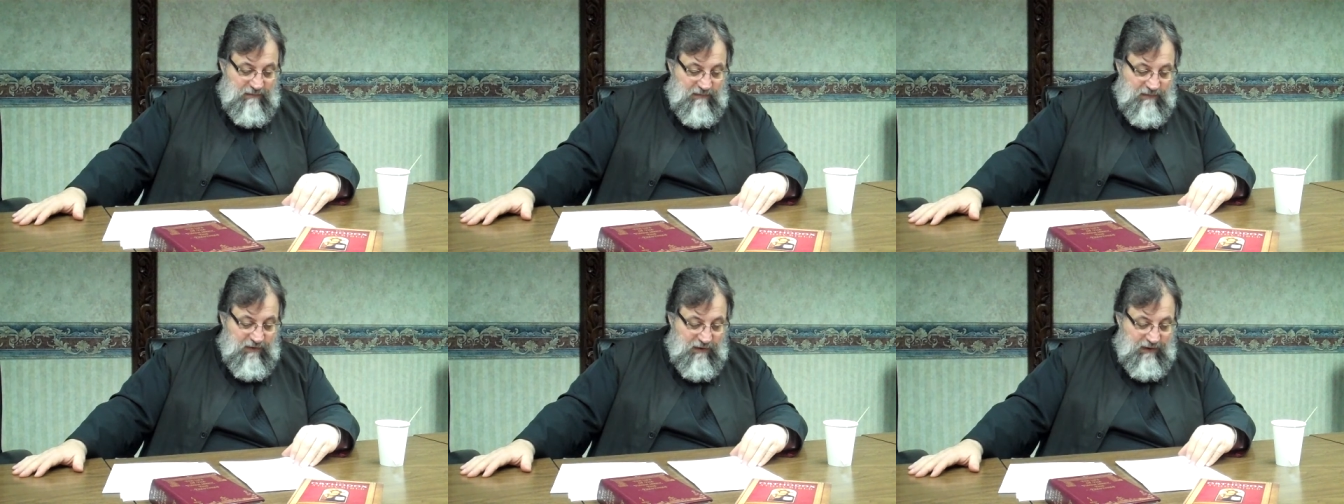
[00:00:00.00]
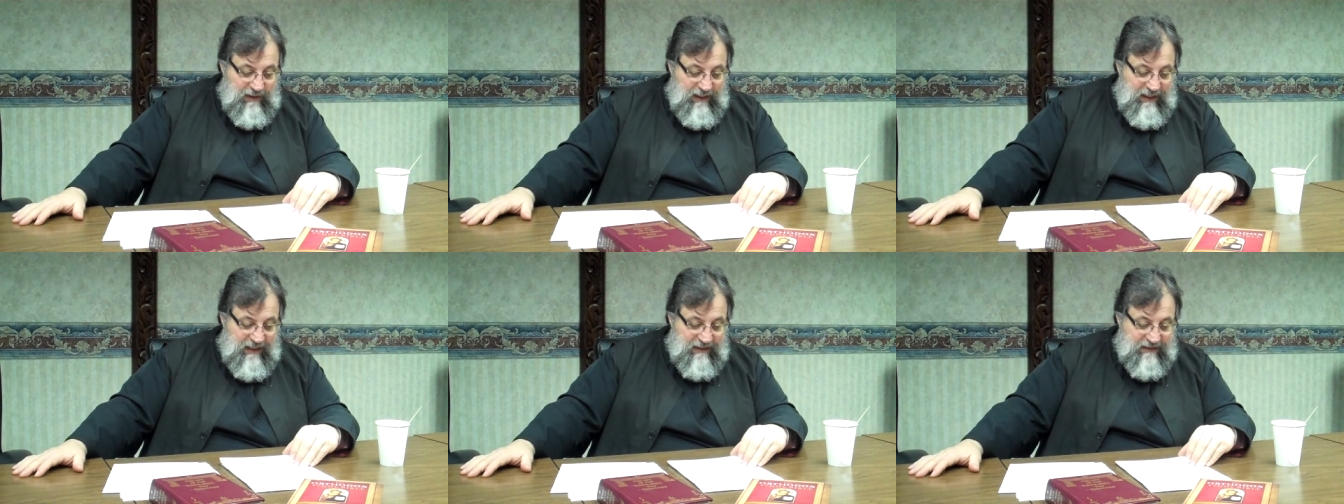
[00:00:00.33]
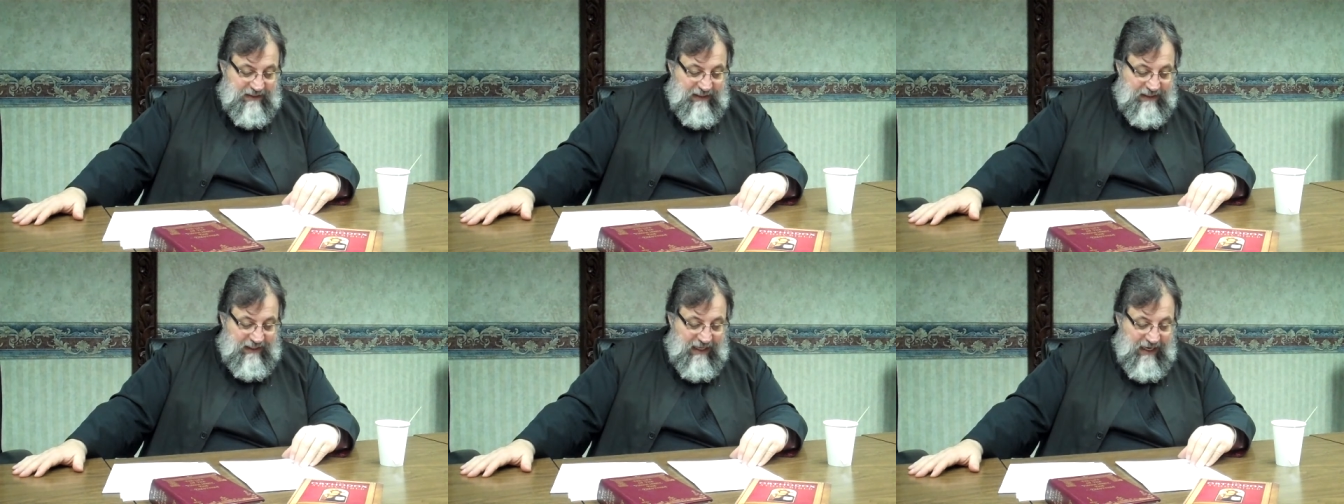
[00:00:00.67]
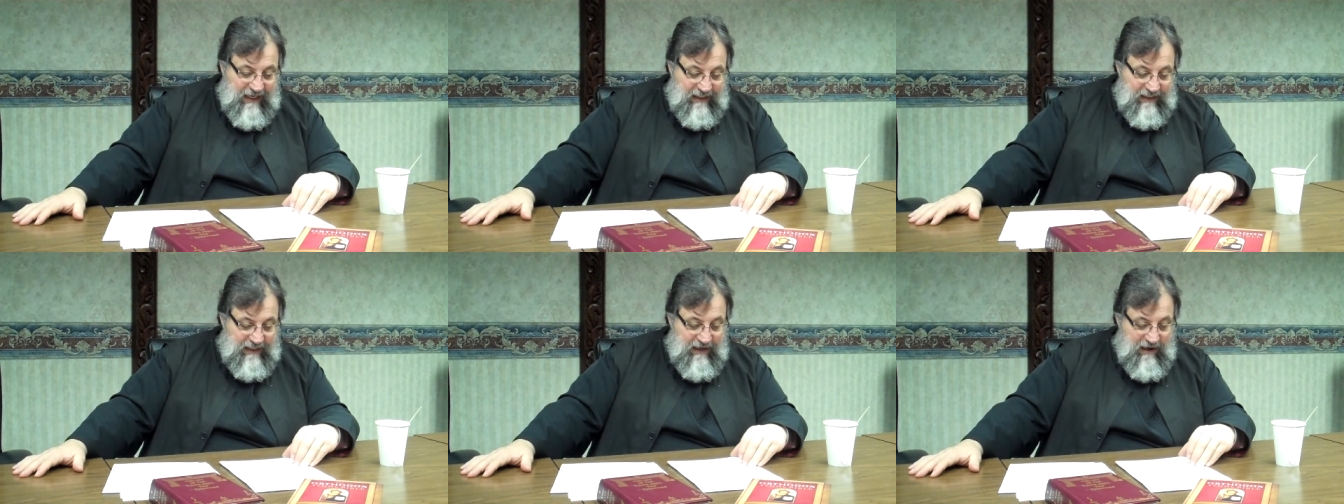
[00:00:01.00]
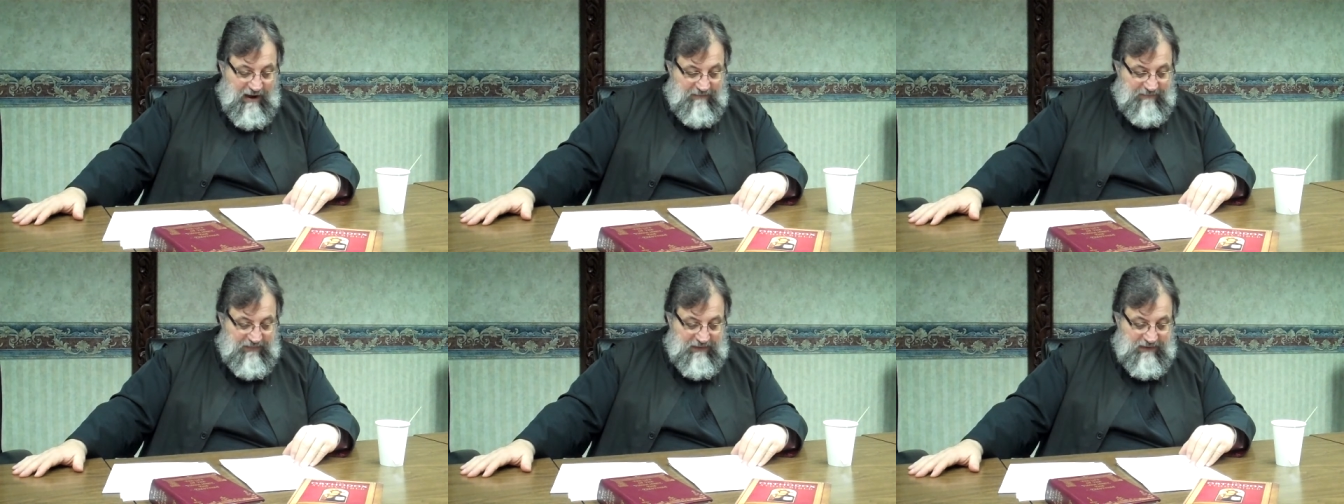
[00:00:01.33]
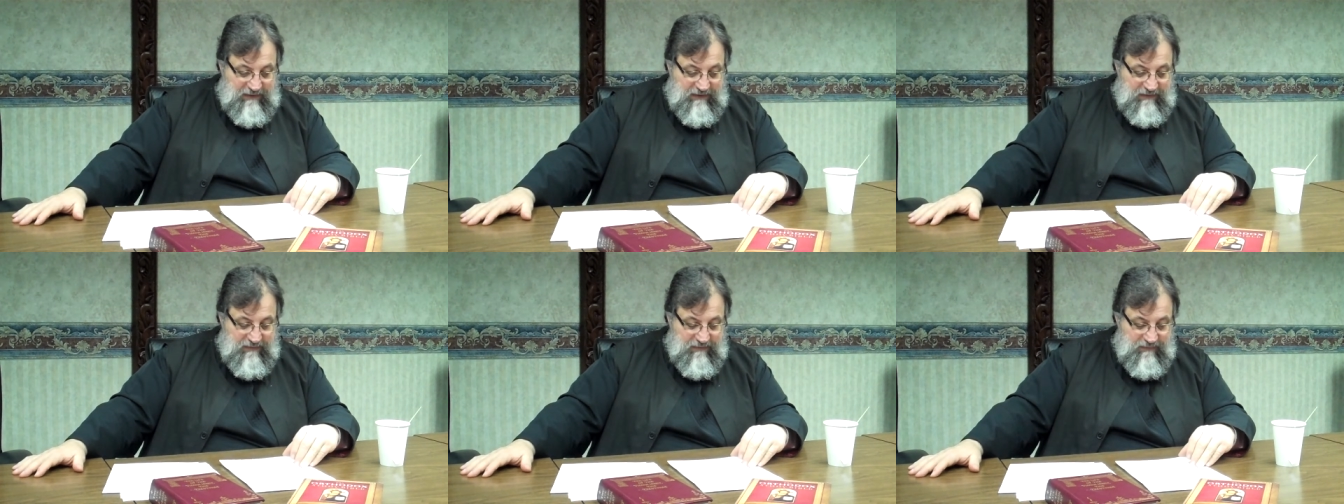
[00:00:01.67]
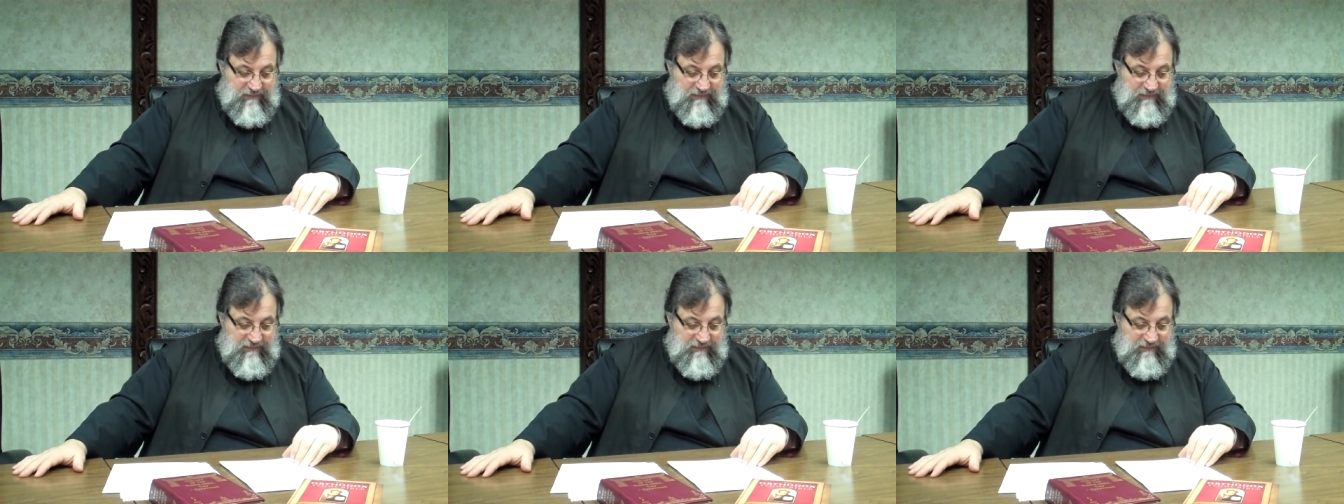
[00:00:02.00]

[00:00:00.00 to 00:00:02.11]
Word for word: Thirdly, is the kingly office.